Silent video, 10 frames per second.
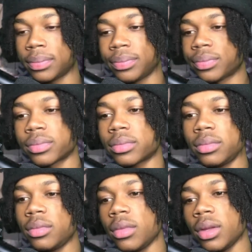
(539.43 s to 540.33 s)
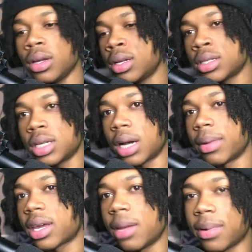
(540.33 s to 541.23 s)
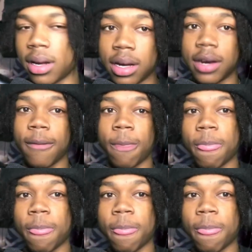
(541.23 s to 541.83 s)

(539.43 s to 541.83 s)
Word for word: No, I just gotta make. See, I'm gonna keep it 100